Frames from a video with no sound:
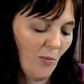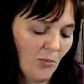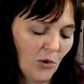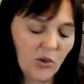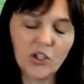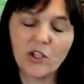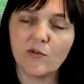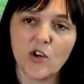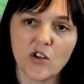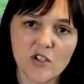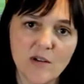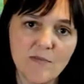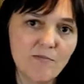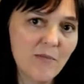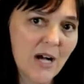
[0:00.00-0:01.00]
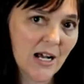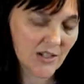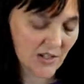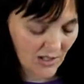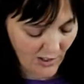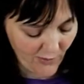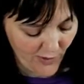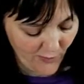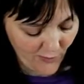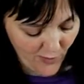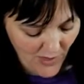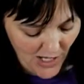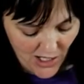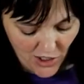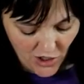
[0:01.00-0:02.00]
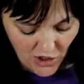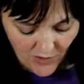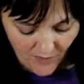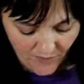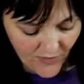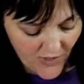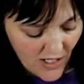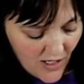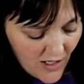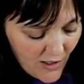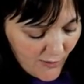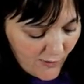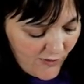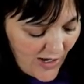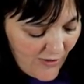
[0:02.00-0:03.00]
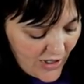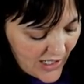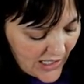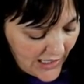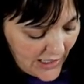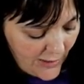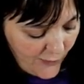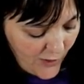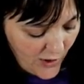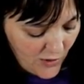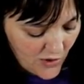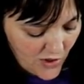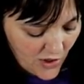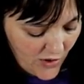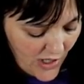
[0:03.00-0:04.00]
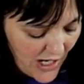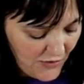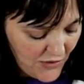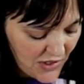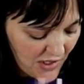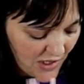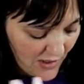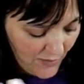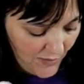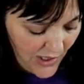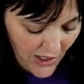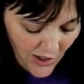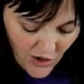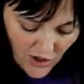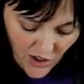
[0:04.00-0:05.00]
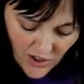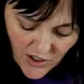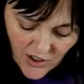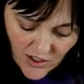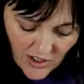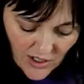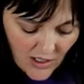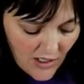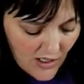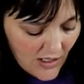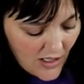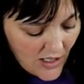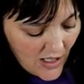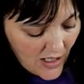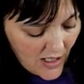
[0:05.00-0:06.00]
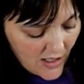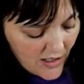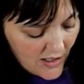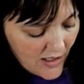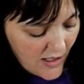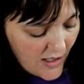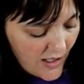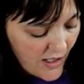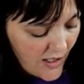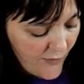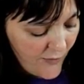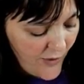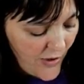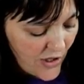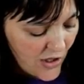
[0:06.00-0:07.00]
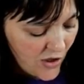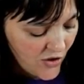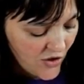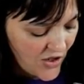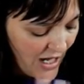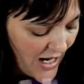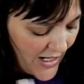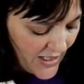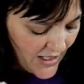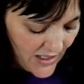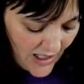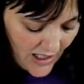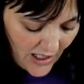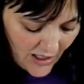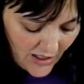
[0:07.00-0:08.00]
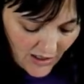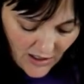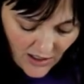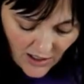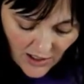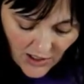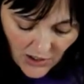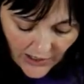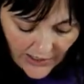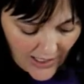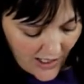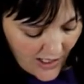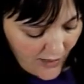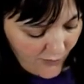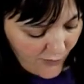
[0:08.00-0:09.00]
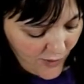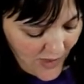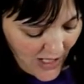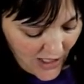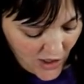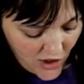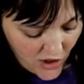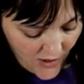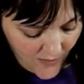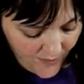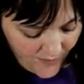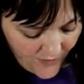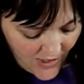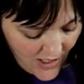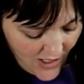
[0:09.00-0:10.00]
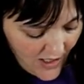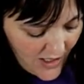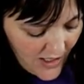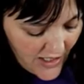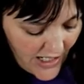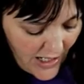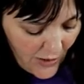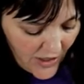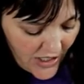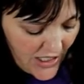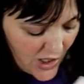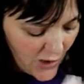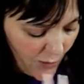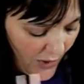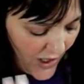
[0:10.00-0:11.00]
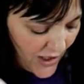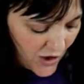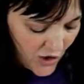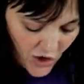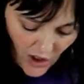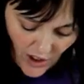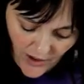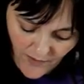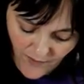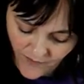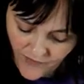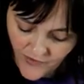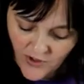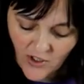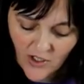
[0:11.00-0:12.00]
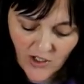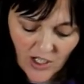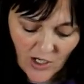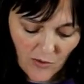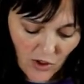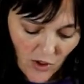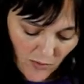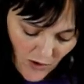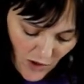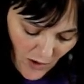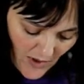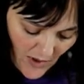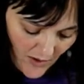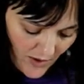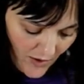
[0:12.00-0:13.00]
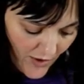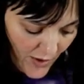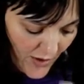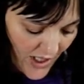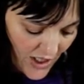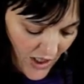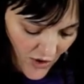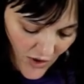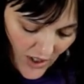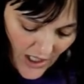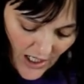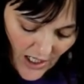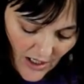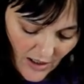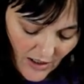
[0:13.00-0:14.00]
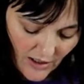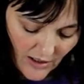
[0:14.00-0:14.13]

book you've got a mass of information, very clear photographs and pictures, and very concise and clear information. Now on each picture, so you can see we're coming through history here.